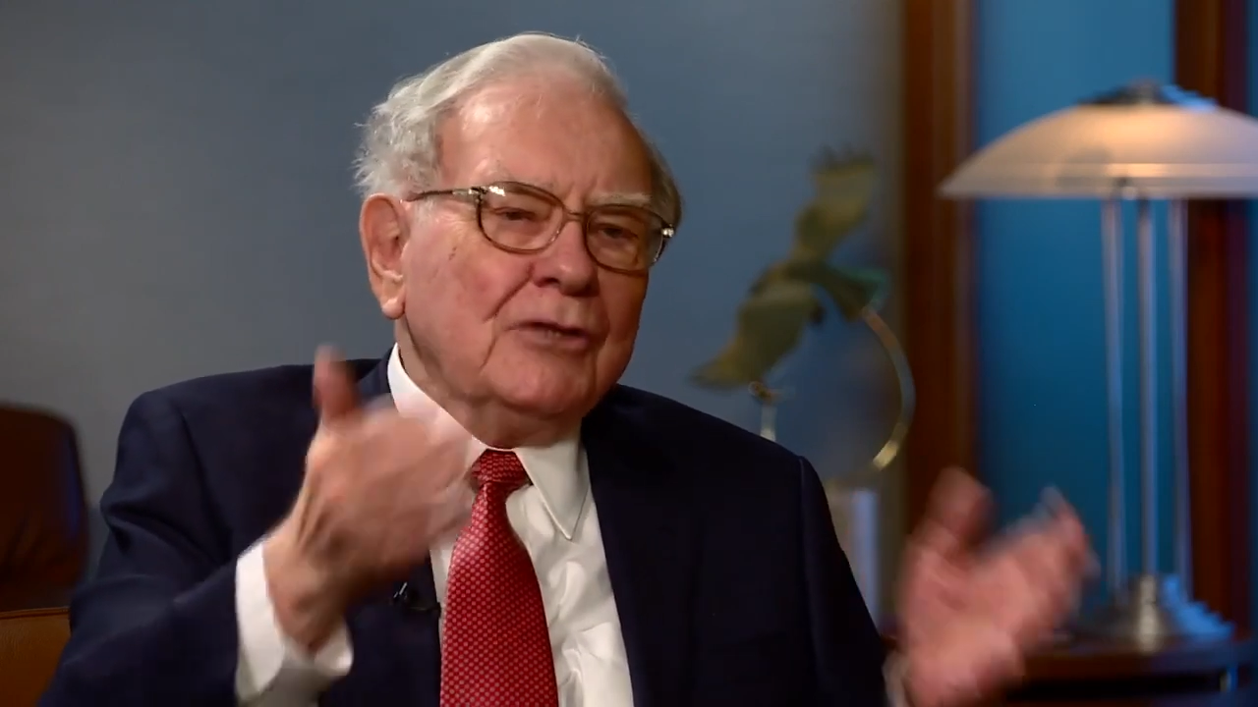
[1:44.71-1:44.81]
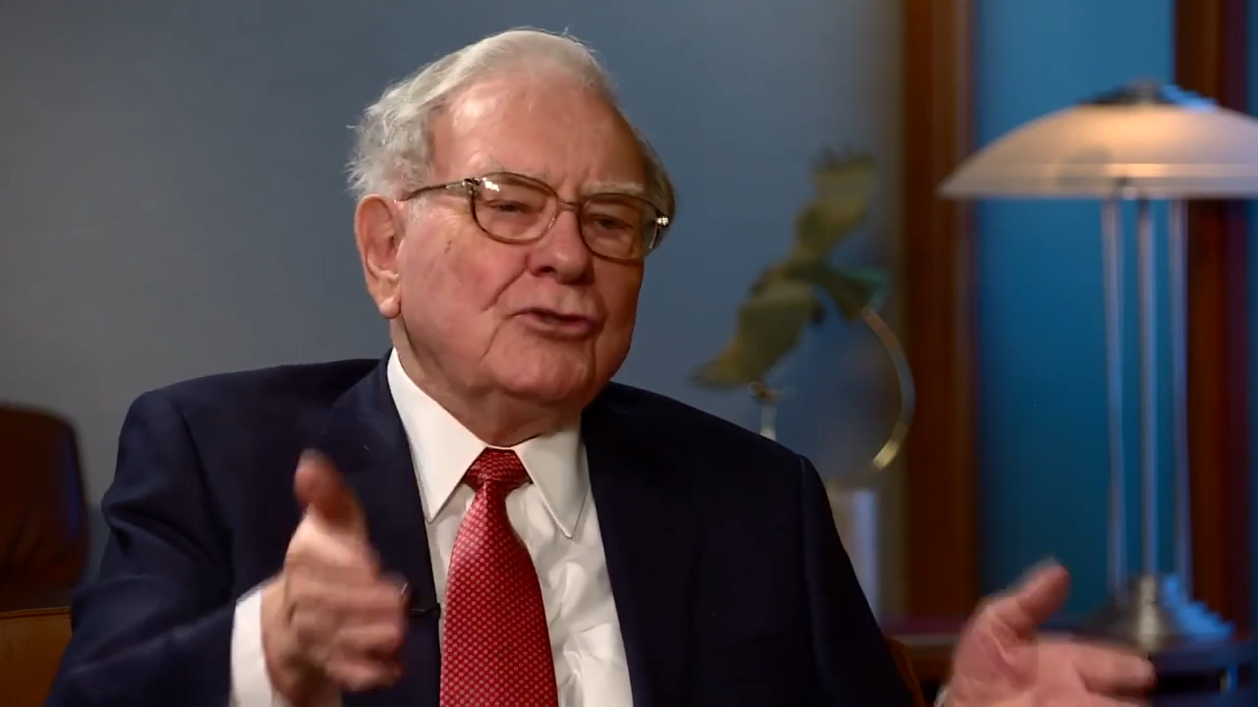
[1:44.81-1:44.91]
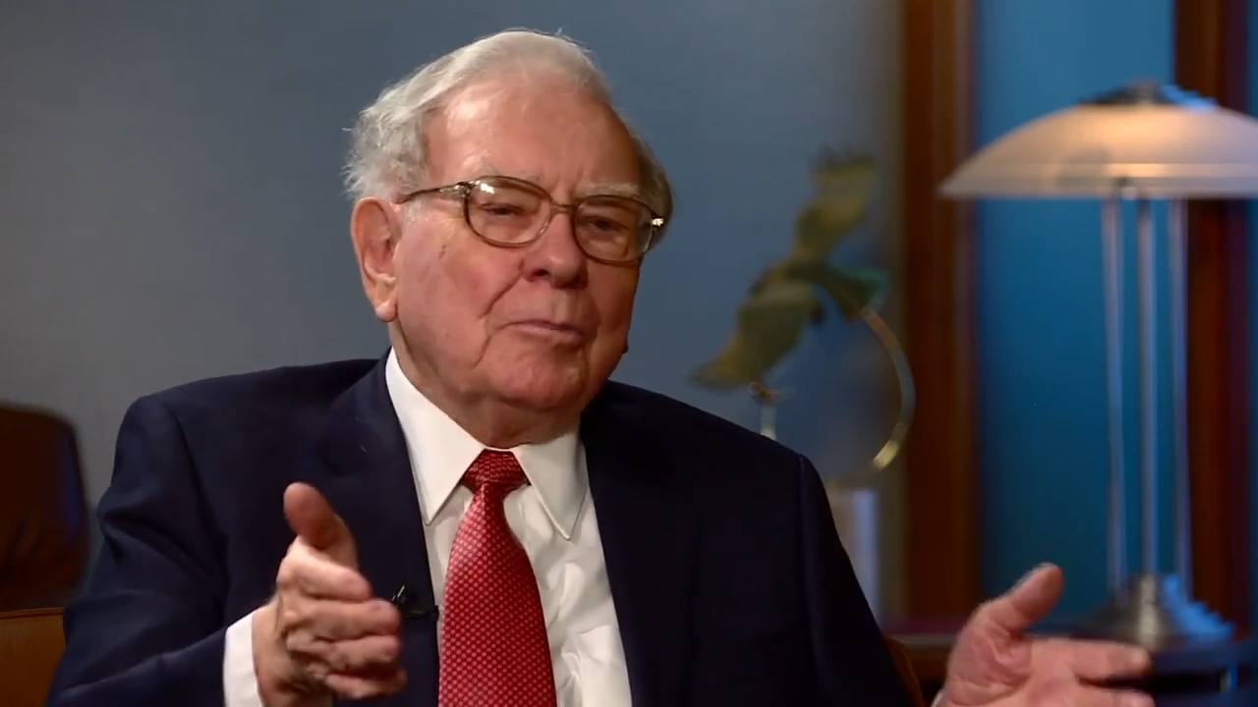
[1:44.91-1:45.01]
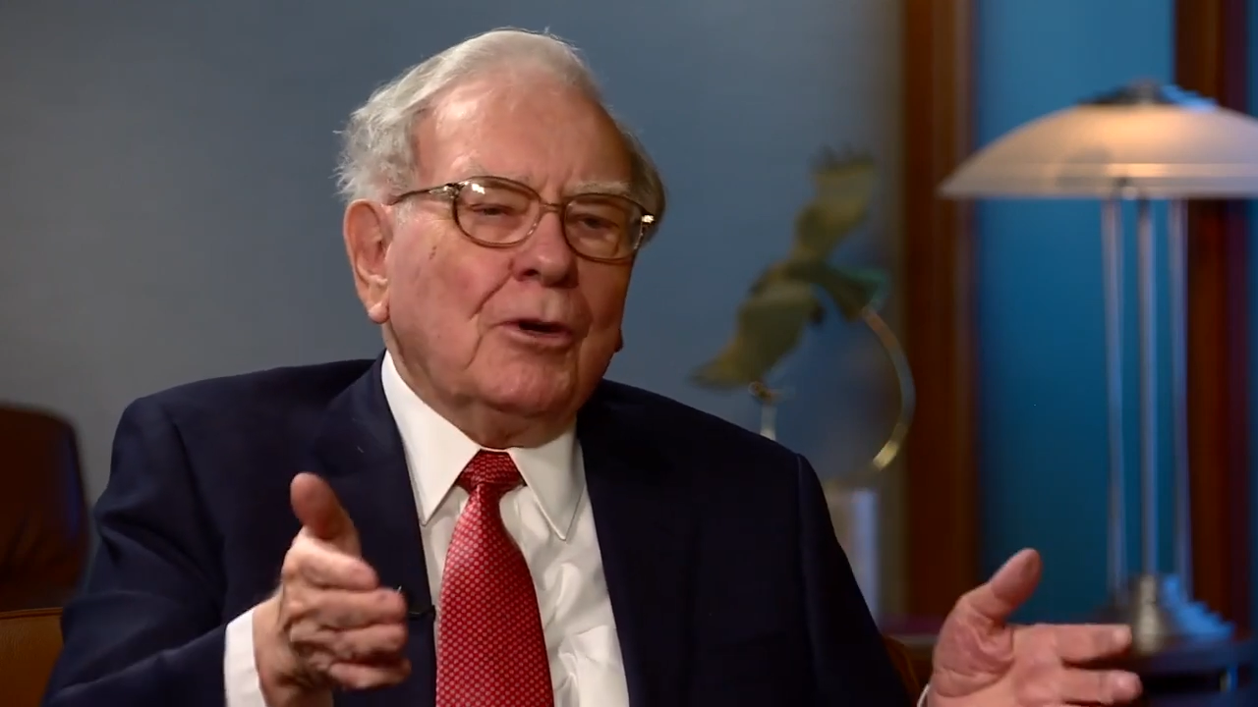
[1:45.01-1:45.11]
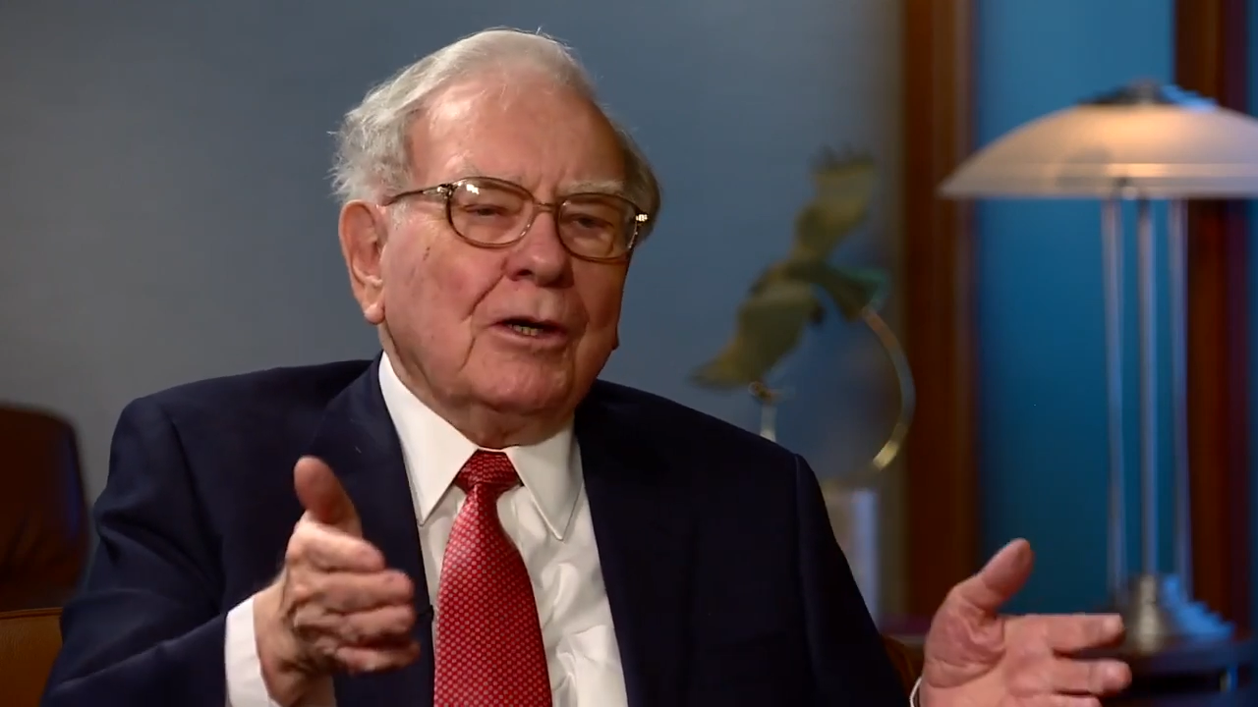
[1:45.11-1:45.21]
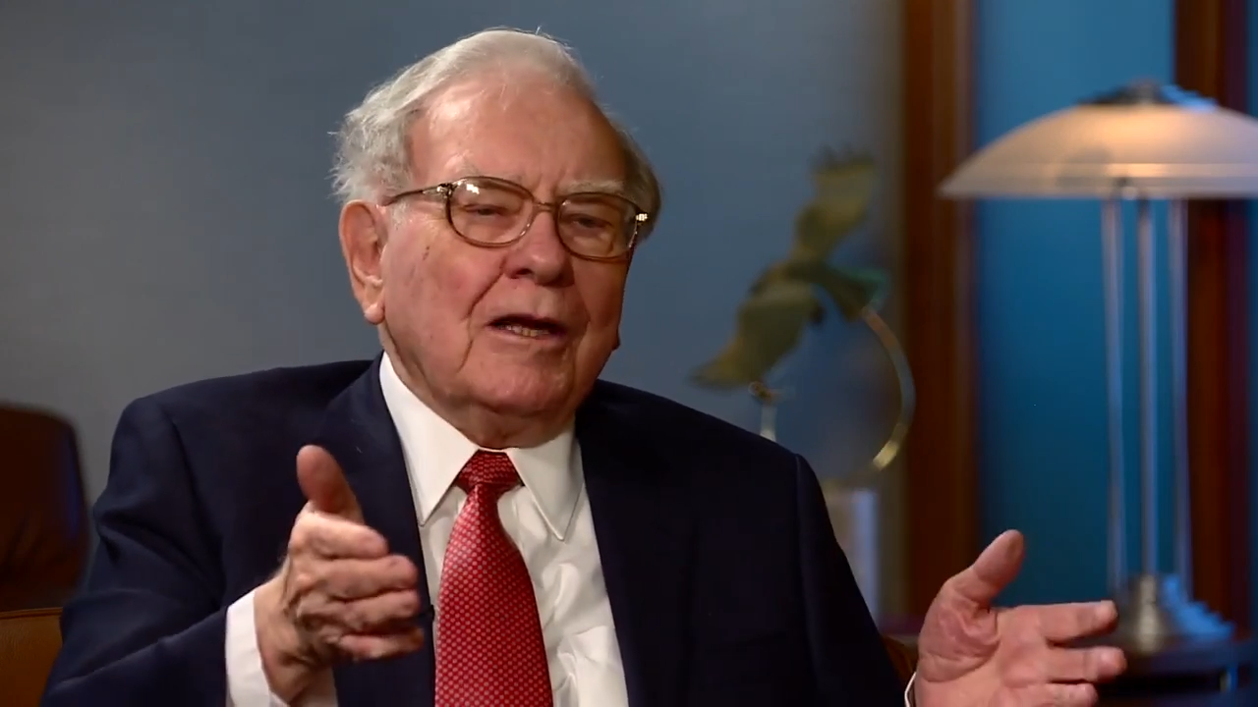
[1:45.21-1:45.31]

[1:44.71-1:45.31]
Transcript: is the